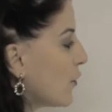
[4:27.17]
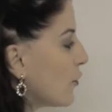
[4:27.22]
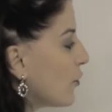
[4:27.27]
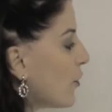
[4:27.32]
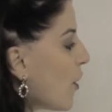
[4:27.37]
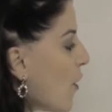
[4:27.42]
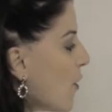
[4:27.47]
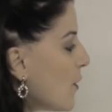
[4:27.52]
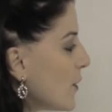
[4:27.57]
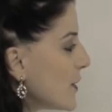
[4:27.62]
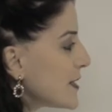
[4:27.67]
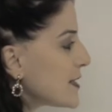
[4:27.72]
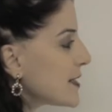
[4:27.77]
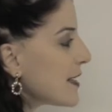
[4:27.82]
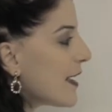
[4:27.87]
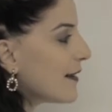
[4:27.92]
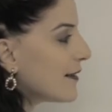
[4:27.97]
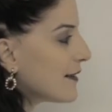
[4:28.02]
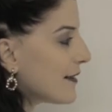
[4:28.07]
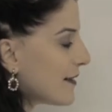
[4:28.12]
those
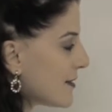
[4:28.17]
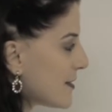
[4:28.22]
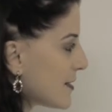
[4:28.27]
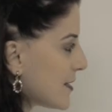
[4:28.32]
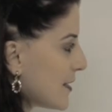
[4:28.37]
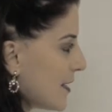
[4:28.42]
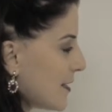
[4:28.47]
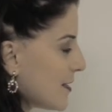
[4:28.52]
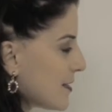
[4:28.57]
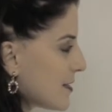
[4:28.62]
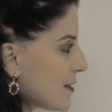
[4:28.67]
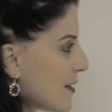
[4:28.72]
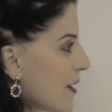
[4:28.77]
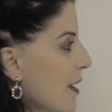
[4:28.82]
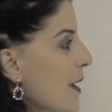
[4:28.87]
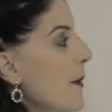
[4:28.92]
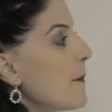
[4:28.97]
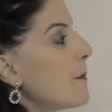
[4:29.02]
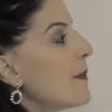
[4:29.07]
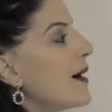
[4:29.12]
sentences
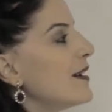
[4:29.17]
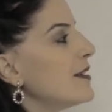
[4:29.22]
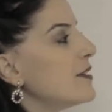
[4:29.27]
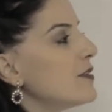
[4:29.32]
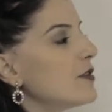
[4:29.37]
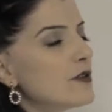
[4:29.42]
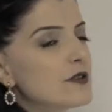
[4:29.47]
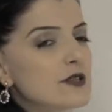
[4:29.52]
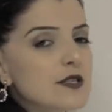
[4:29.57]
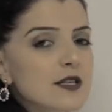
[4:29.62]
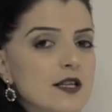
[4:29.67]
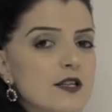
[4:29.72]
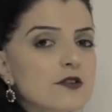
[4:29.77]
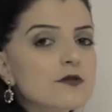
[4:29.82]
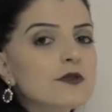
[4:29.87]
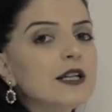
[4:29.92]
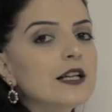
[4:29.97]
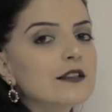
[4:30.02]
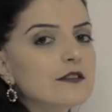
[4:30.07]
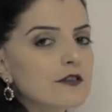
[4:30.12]
by using
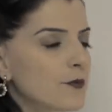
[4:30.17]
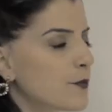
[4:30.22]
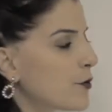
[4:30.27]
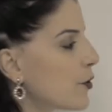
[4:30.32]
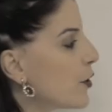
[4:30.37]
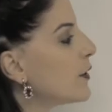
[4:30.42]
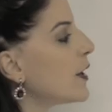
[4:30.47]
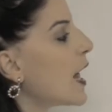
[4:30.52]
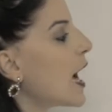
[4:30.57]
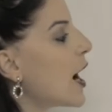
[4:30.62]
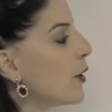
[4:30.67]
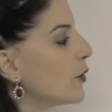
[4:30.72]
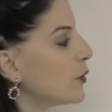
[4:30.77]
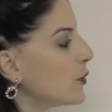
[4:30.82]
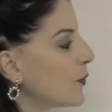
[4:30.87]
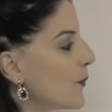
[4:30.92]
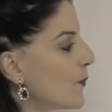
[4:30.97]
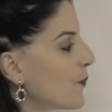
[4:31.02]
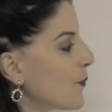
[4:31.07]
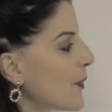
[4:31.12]
relative
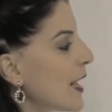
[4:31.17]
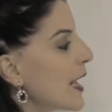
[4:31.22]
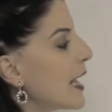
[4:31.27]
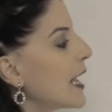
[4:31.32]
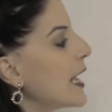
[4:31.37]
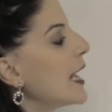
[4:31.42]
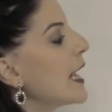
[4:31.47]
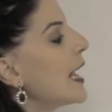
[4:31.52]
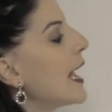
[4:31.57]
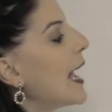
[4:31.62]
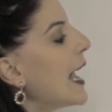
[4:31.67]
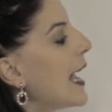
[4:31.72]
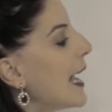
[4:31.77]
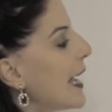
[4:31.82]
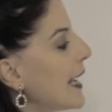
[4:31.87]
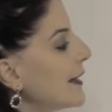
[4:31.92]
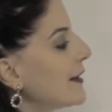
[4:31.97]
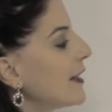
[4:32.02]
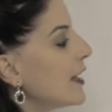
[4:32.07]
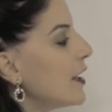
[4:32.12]
pronoun,
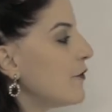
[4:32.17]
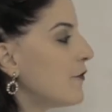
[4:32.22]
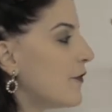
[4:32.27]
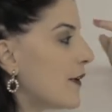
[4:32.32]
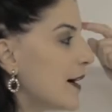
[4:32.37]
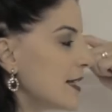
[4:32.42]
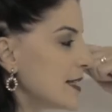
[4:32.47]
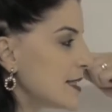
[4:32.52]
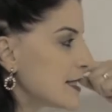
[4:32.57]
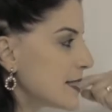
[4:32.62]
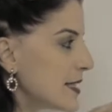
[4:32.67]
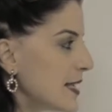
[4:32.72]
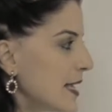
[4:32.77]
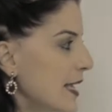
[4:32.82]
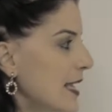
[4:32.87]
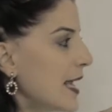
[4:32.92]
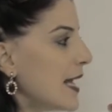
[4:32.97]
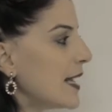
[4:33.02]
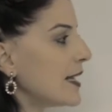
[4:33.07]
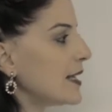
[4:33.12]
and if I
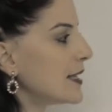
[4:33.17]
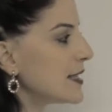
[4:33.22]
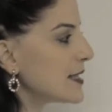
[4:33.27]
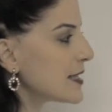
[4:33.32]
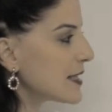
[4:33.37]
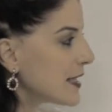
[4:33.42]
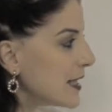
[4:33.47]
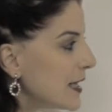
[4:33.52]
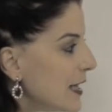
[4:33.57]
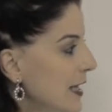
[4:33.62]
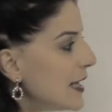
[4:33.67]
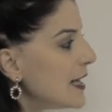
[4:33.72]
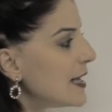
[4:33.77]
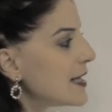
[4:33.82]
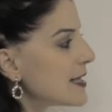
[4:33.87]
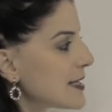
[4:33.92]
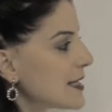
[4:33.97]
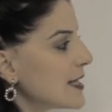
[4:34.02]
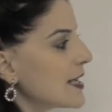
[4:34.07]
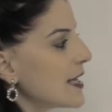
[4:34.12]
see and clearly
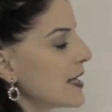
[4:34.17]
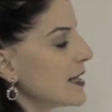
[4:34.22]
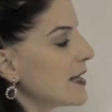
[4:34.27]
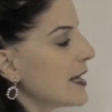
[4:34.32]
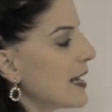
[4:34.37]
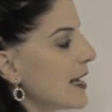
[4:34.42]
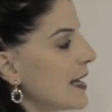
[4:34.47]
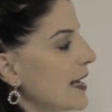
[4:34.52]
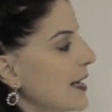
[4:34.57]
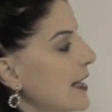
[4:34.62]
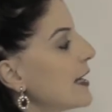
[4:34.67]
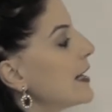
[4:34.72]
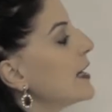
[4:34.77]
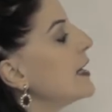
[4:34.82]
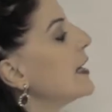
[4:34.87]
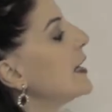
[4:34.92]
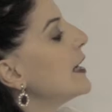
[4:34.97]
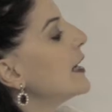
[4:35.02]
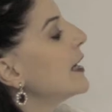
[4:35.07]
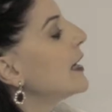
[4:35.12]
see that
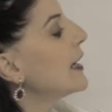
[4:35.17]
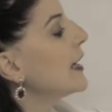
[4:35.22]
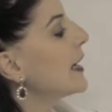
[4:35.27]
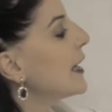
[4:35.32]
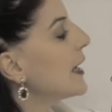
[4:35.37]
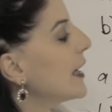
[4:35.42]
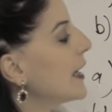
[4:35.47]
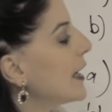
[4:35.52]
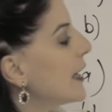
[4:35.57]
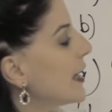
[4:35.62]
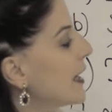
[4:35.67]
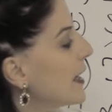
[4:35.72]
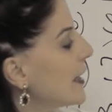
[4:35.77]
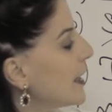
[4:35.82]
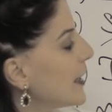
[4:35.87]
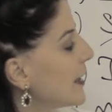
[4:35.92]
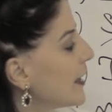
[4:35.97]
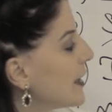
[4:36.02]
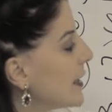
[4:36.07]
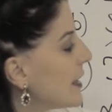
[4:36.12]

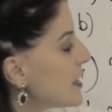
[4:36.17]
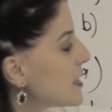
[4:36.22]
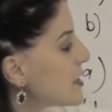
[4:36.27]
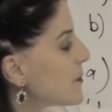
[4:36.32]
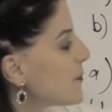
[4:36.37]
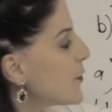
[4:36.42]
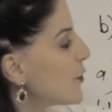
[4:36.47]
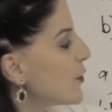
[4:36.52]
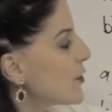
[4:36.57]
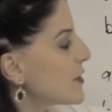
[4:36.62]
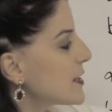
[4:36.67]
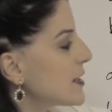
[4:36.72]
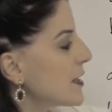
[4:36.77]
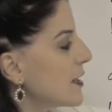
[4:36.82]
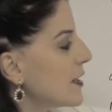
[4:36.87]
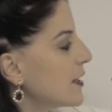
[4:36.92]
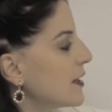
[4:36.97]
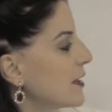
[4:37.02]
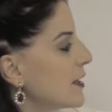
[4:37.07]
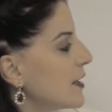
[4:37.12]
this
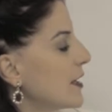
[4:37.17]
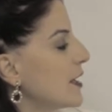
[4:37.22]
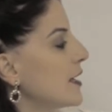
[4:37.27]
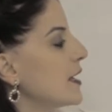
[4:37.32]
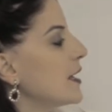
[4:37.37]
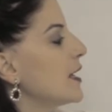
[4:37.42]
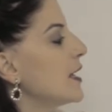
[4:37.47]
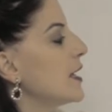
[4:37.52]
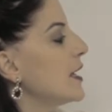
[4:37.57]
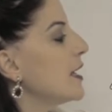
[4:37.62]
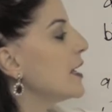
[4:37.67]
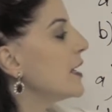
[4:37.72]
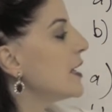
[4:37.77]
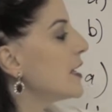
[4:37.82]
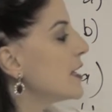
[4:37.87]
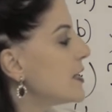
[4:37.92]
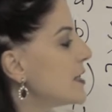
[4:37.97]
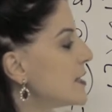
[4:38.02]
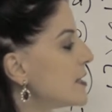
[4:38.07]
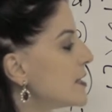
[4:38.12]
person
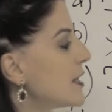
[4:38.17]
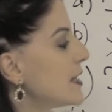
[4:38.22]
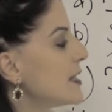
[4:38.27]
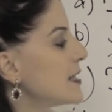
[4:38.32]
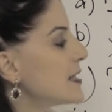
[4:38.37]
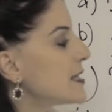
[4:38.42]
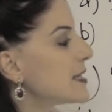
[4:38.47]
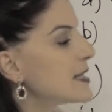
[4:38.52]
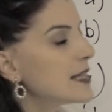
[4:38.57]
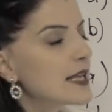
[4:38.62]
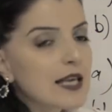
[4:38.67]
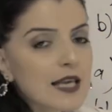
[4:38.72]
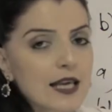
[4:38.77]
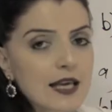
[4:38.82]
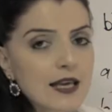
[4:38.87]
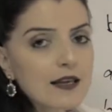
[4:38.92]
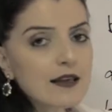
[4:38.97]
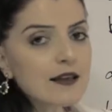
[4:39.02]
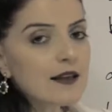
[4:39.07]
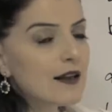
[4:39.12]
is
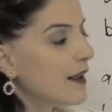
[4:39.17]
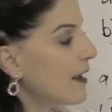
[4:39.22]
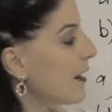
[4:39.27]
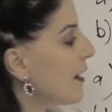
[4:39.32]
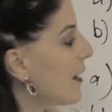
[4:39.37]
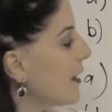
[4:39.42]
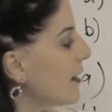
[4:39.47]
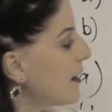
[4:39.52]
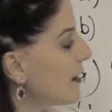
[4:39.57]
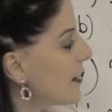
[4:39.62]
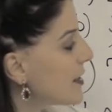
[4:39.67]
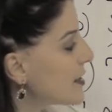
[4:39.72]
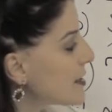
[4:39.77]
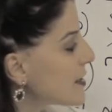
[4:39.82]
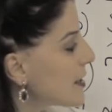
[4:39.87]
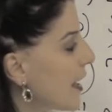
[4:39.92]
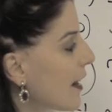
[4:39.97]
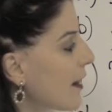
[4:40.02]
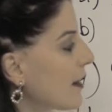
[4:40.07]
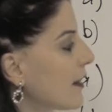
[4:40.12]
seen in this
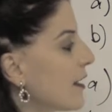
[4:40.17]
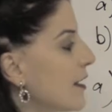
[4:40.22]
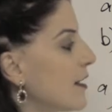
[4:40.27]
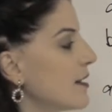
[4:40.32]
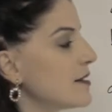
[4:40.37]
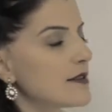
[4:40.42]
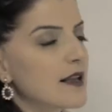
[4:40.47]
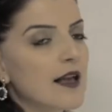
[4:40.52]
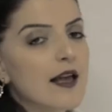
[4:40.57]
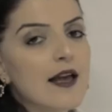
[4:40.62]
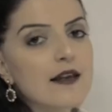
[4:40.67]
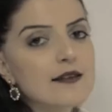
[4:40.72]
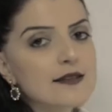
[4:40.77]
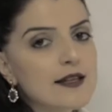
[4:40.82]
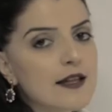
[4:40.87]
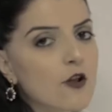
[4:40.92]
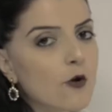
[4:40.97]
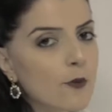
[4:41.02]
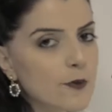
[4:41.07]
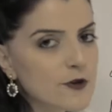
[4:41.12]
sentence as
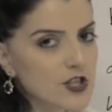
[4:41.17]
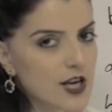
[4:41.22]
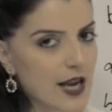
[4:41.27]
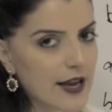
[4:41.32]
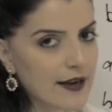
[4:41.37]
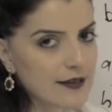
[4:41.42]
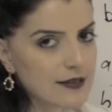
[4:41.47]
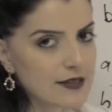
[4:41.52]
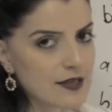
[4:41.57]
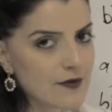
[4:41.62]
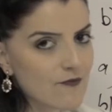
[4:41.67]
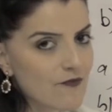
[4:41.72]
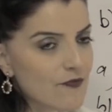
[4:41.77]
an object,